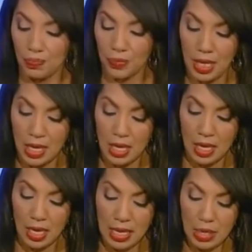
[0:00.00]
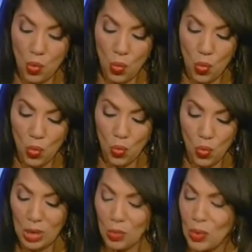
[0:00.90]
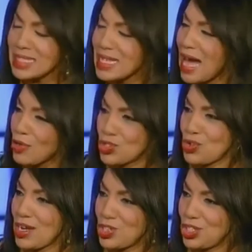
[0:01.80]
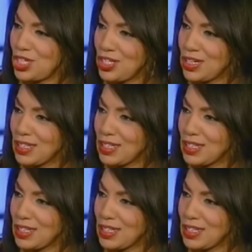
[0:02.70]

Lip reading: What's the House strategy here?